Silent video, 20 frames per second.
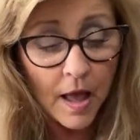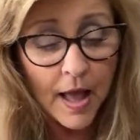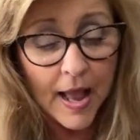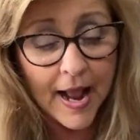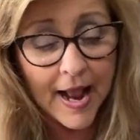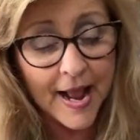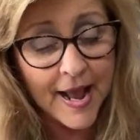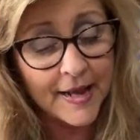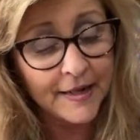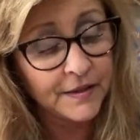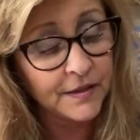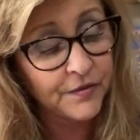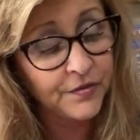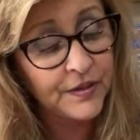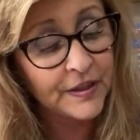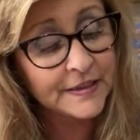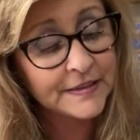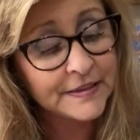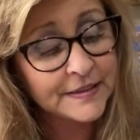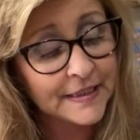And
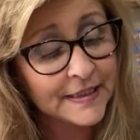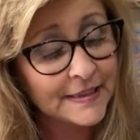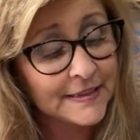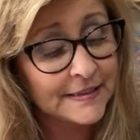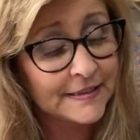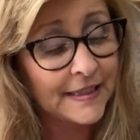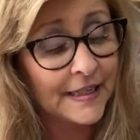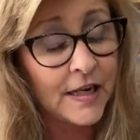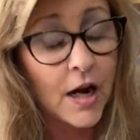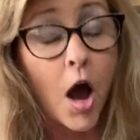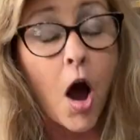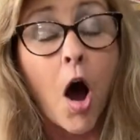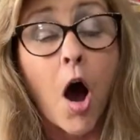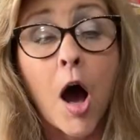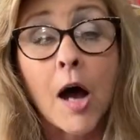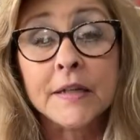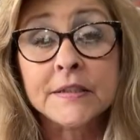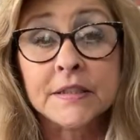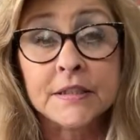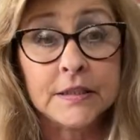this is an
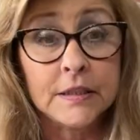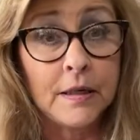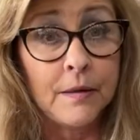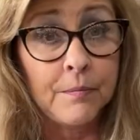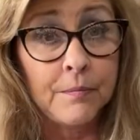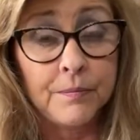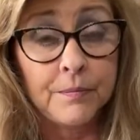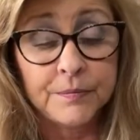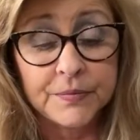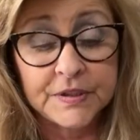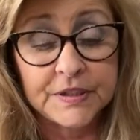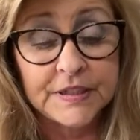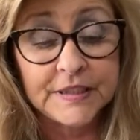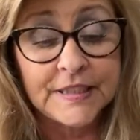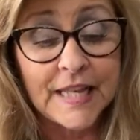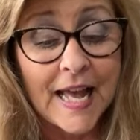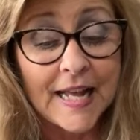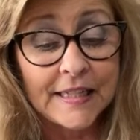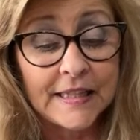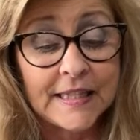awesome
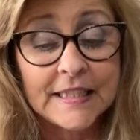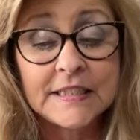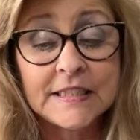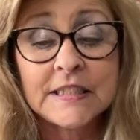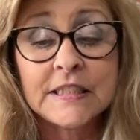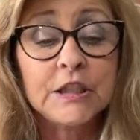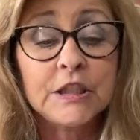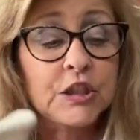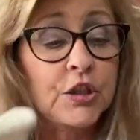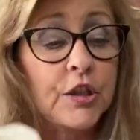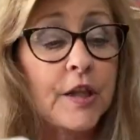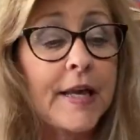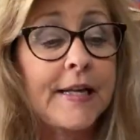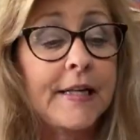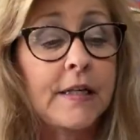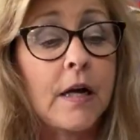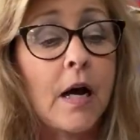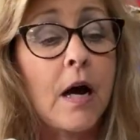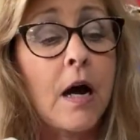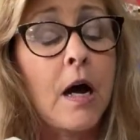set. This is
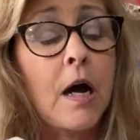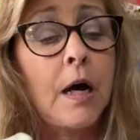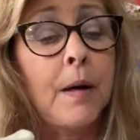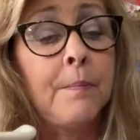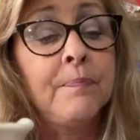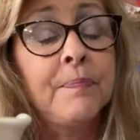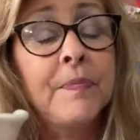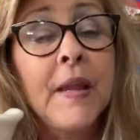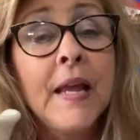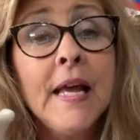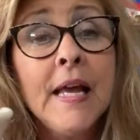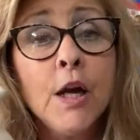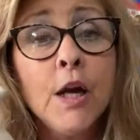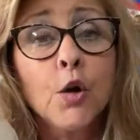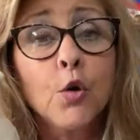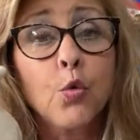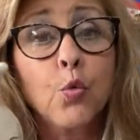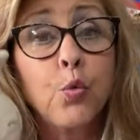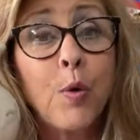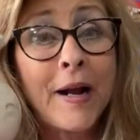like um,
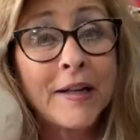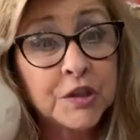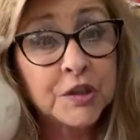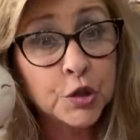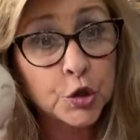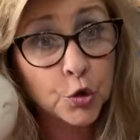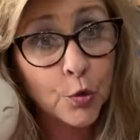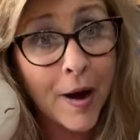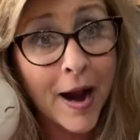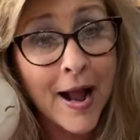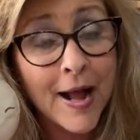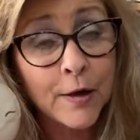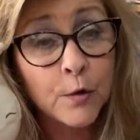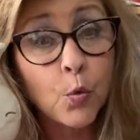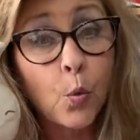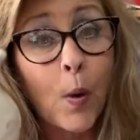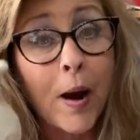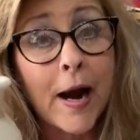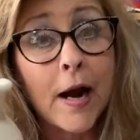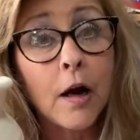
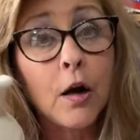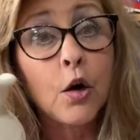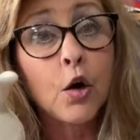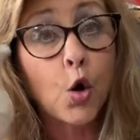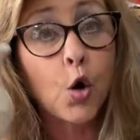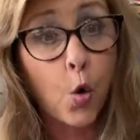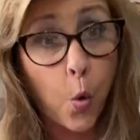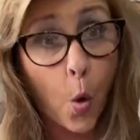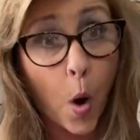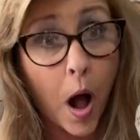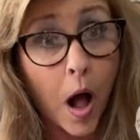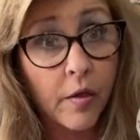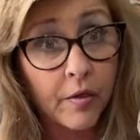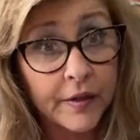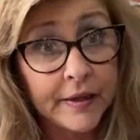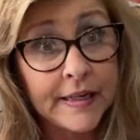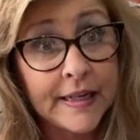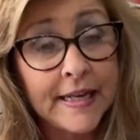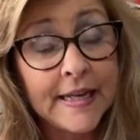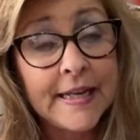restaurant ware
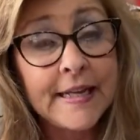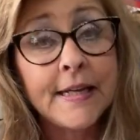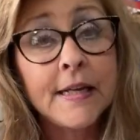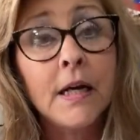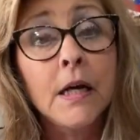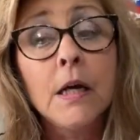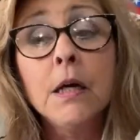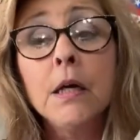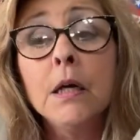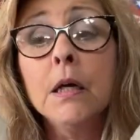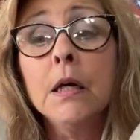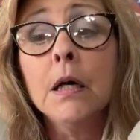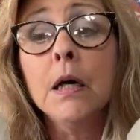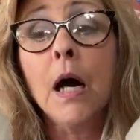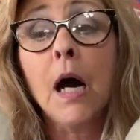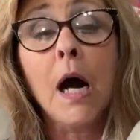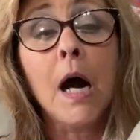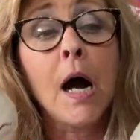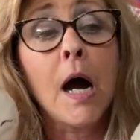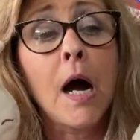quality
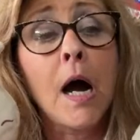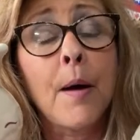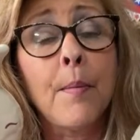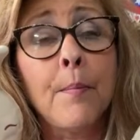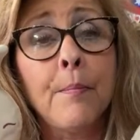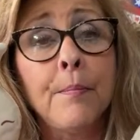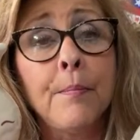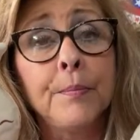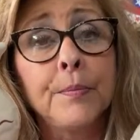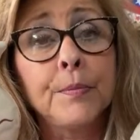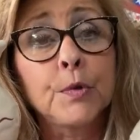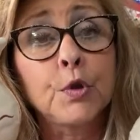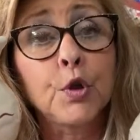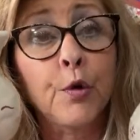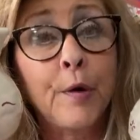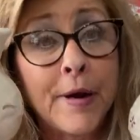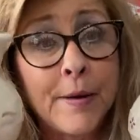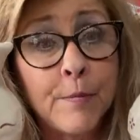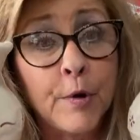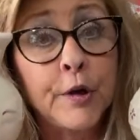um,
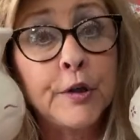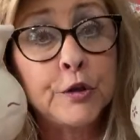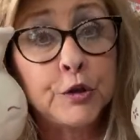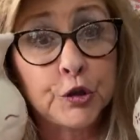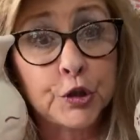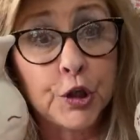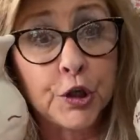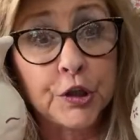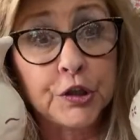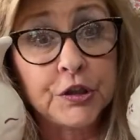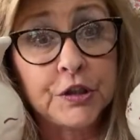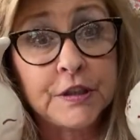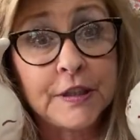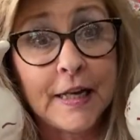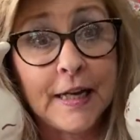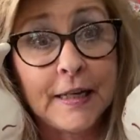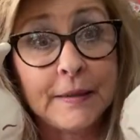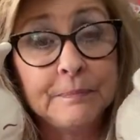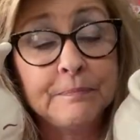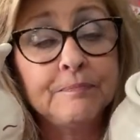creamer and sugar
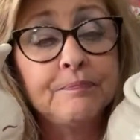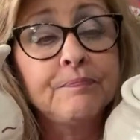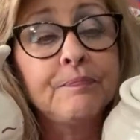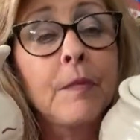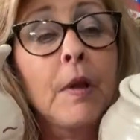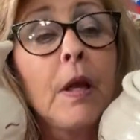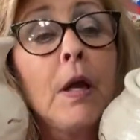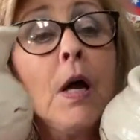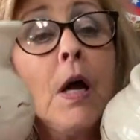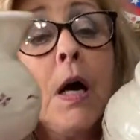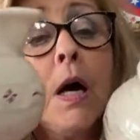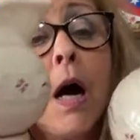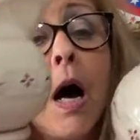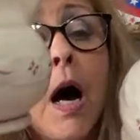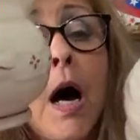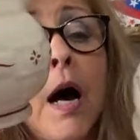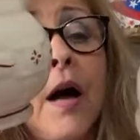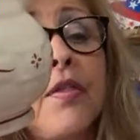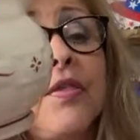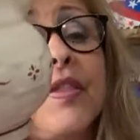set.
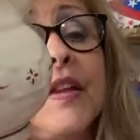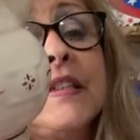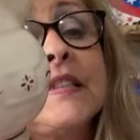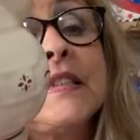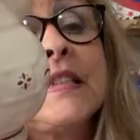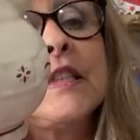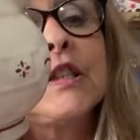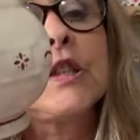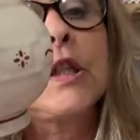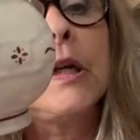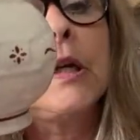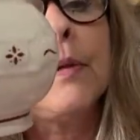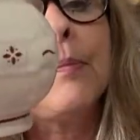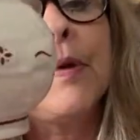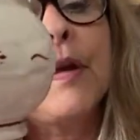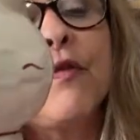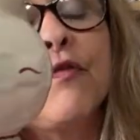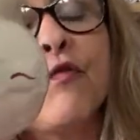Uh, this is going to be